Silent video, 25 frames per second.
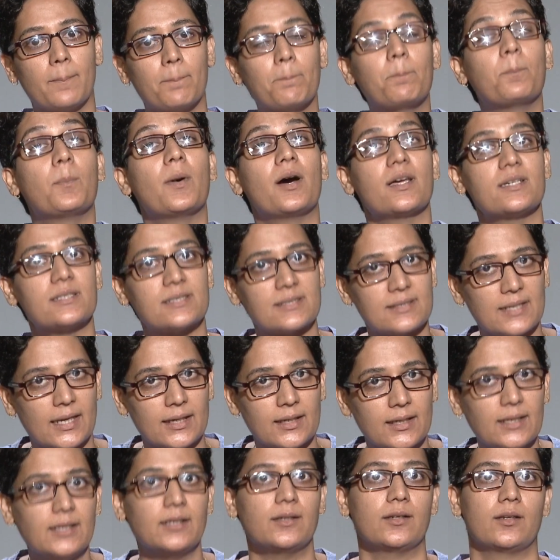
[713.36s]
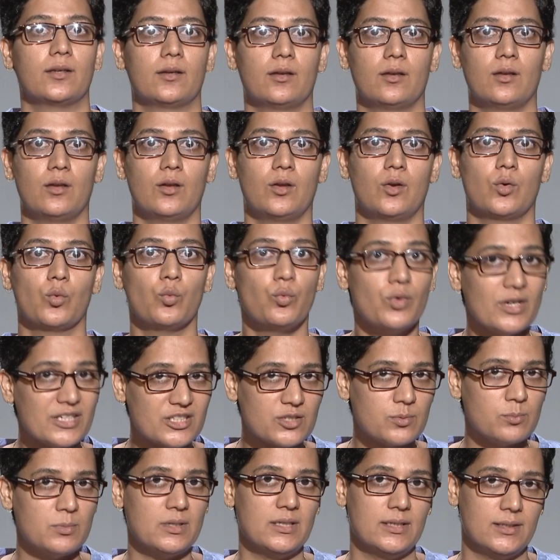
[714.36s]
per second, which
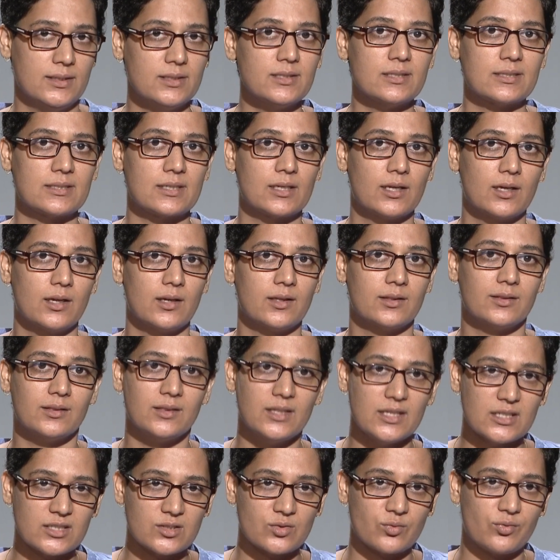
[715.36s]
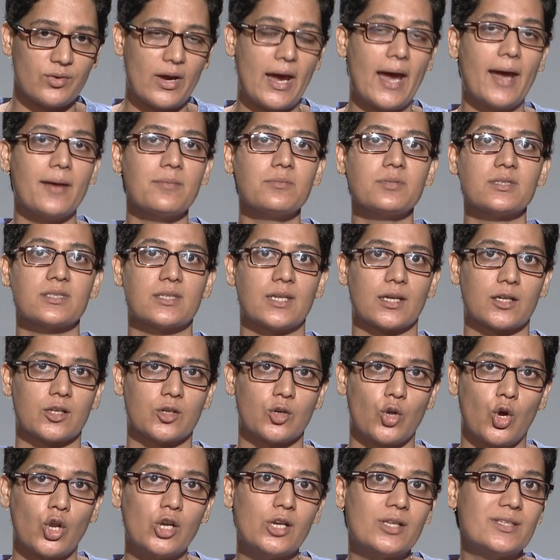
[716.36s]
means this VAMS
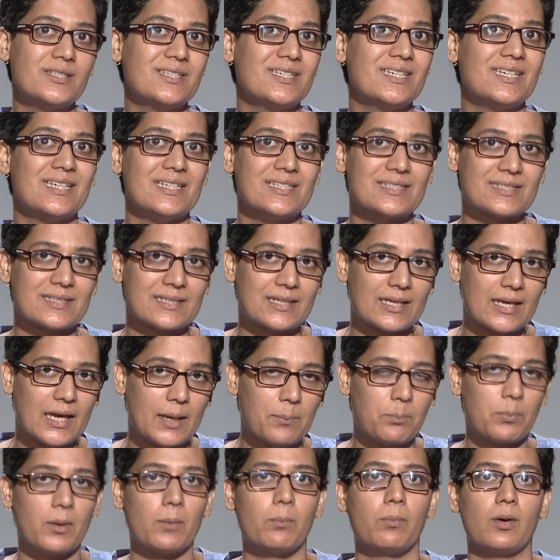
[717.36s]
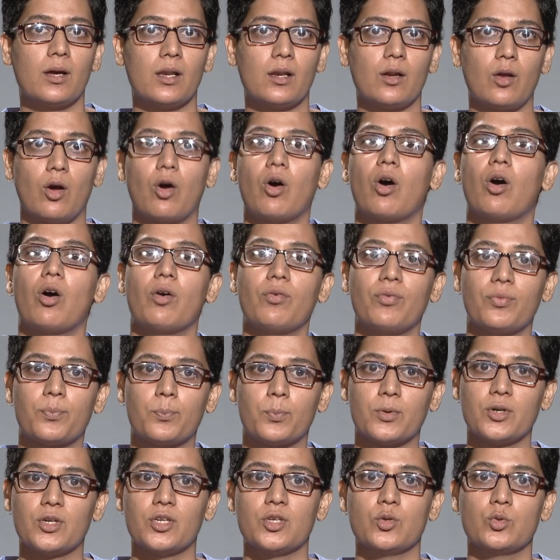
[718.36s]
technology is capable of
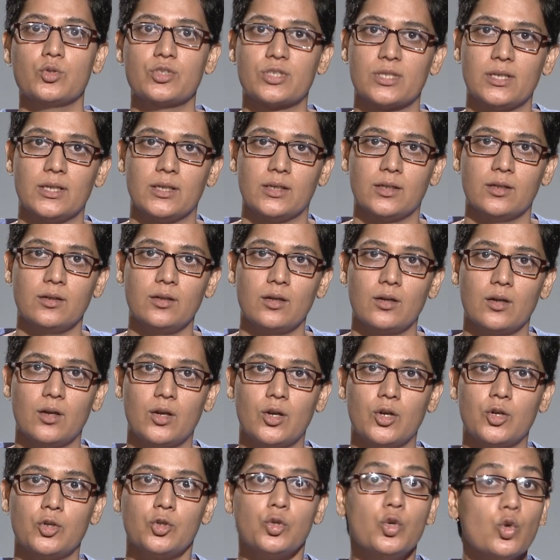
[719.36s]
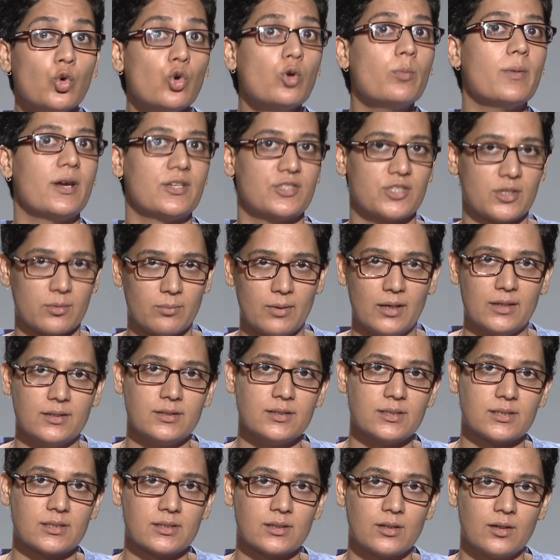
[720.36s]
producing 2
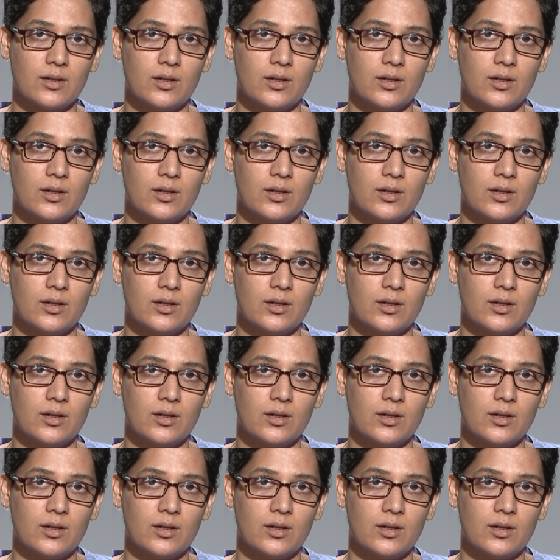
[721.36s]
measurements